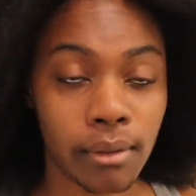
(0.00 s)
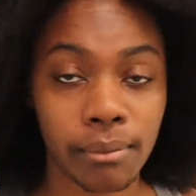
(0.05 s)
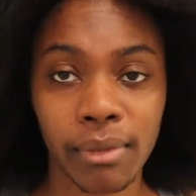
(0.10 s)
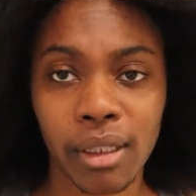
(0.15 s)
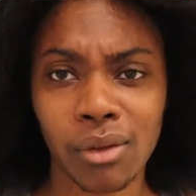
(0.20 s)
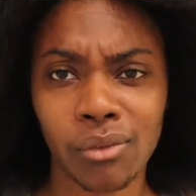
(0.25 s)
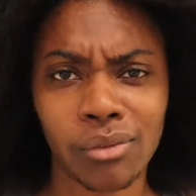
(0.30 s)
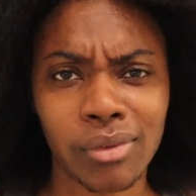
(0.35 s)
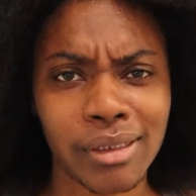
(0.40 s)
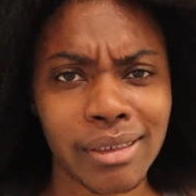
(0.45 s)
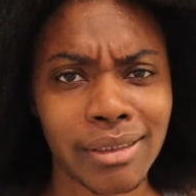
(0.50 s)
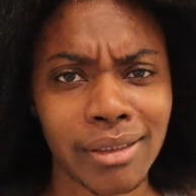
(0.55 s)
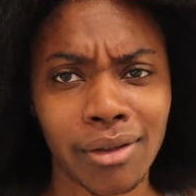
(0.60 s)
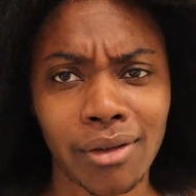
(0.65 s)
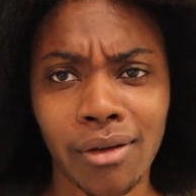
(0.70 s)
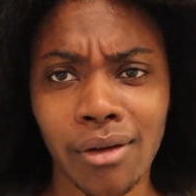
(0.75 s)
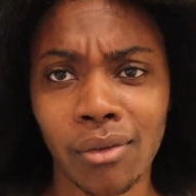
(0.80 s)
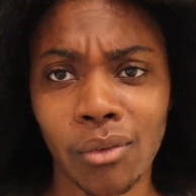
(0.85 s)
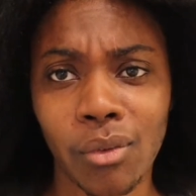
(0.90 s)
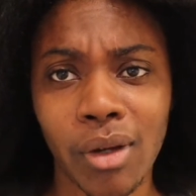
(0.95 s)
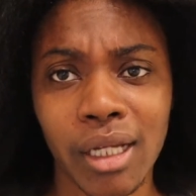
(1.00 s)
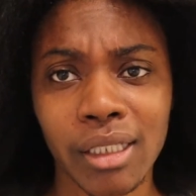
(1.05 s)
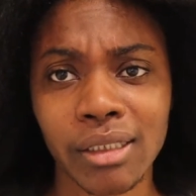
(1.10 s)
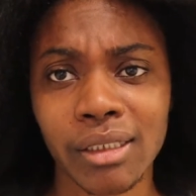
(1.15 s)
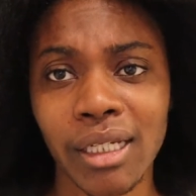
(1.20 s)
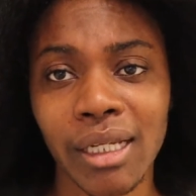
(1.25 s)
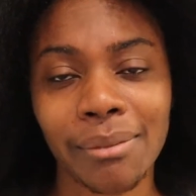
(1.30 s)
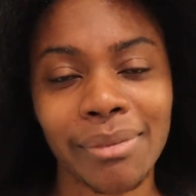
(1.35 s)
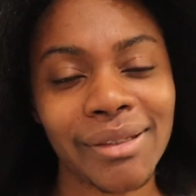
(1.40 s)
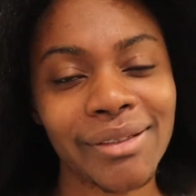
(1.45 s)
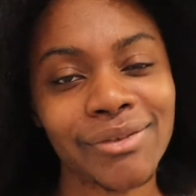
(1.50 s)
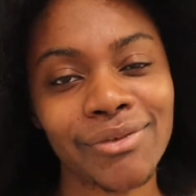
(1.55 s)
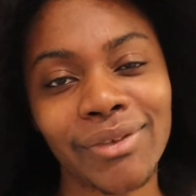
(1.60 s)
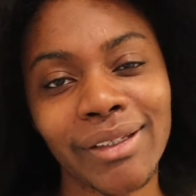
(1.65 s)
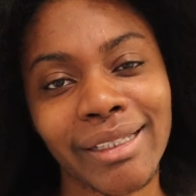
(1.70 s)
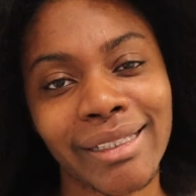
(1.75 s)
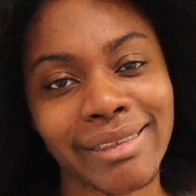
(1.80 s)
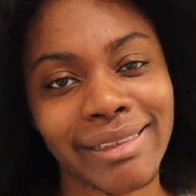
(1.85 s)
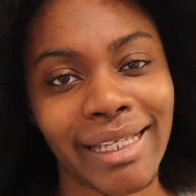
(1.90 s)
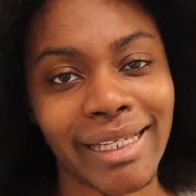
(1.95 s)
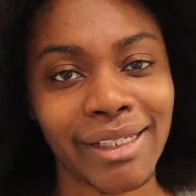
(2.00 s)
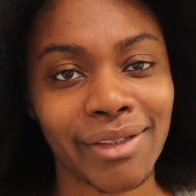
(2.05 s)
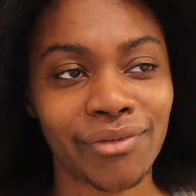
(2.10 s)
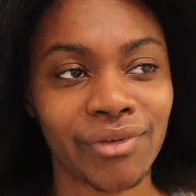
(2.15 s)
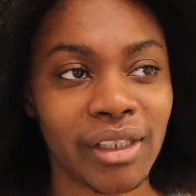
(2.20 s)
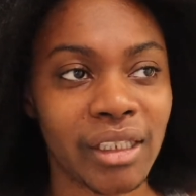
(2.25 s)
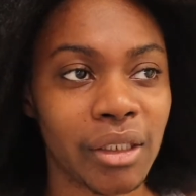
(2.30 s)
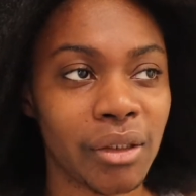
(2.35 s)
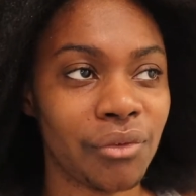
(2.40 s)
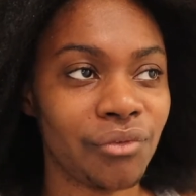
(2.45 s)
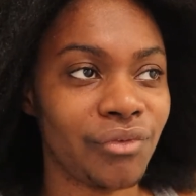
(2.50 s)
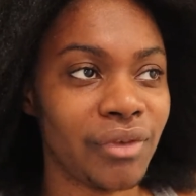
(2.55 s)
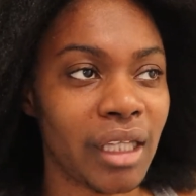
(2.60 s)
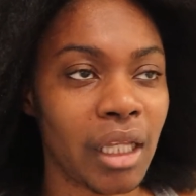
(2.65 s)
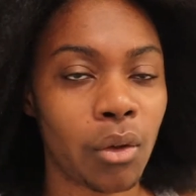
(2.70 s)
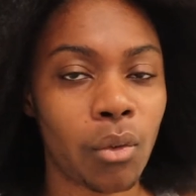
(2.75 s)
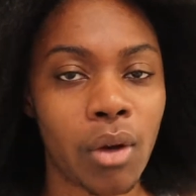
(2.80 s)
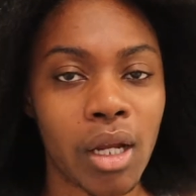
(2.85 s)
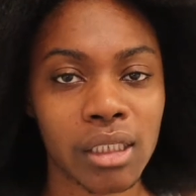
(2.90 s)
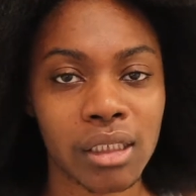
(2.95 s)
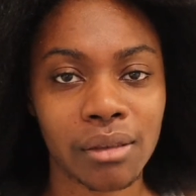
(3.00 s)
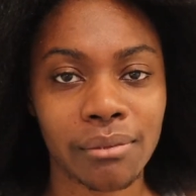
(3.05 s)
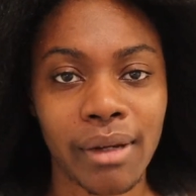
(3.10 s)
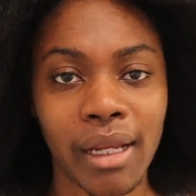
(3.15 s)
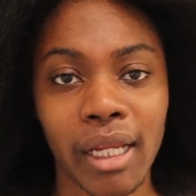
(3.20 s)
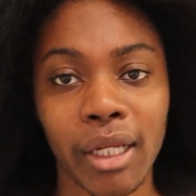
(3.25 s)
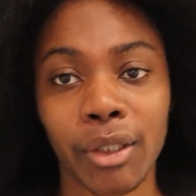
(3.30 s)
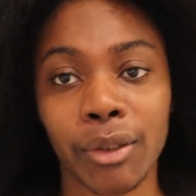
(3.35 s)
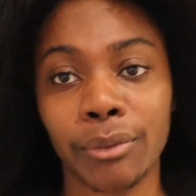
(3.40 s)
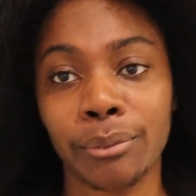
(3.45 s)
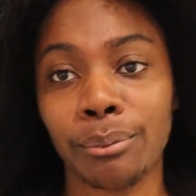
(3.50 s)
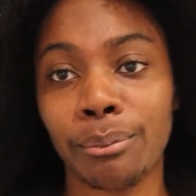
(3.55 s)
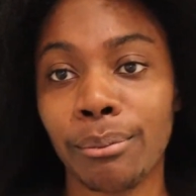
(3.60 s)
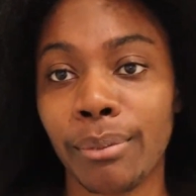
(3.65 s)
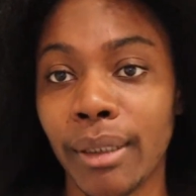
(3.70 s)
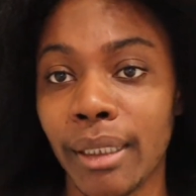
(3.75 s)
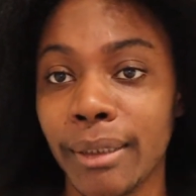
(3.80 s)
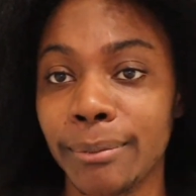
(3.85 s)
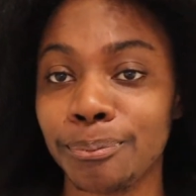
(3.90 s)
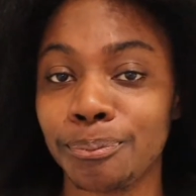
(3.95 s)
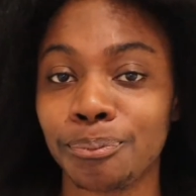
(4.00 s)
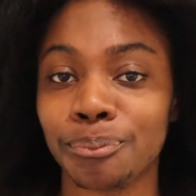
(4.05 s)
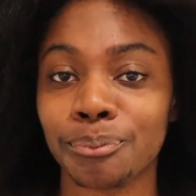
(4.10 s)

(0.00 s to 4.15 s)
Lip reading: It was a long wash day, but it's really because I didn't really feel like washing my hair. But